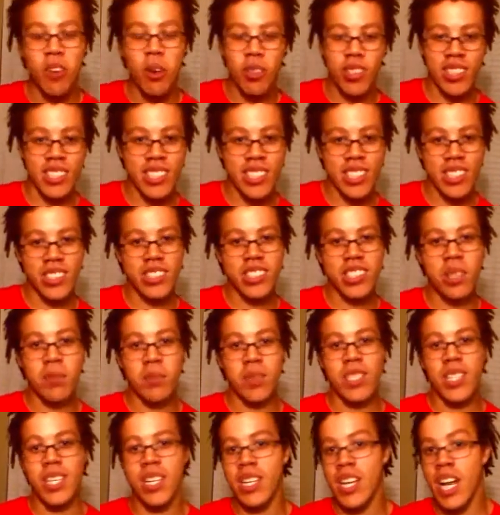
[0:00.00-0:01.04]
focus in on
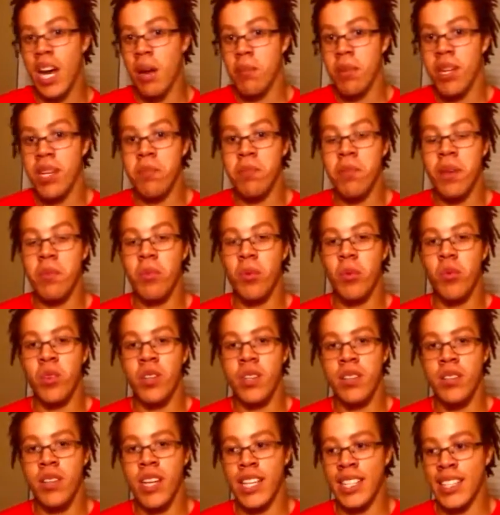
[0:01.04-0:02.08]
something that not many people
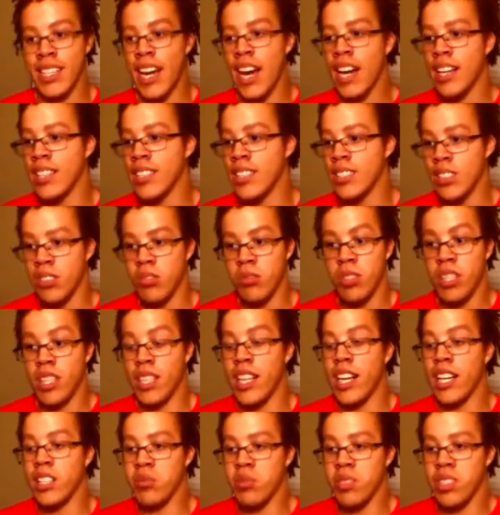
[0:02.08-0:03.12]
would acknowledge or
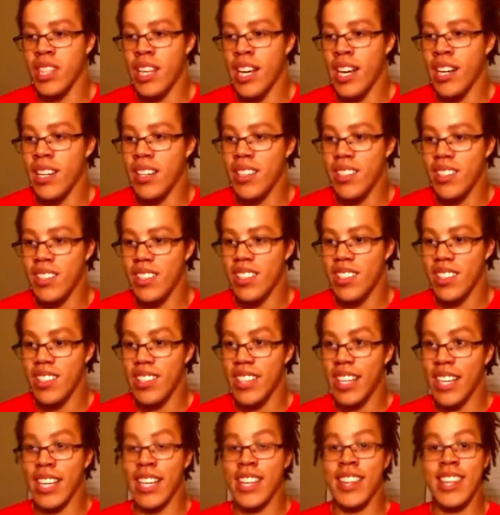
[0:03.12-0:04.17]
realize was that,
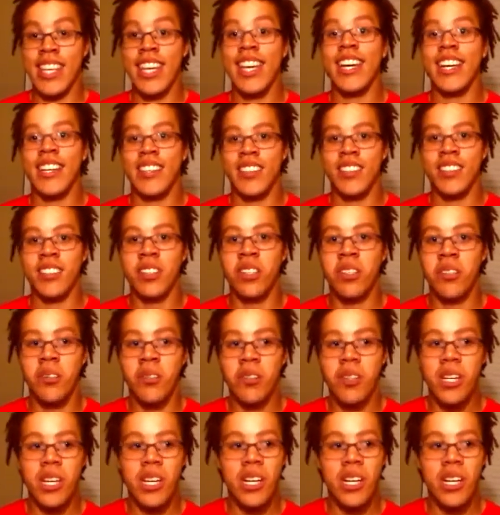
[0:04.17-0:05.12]
like, a thing, you know?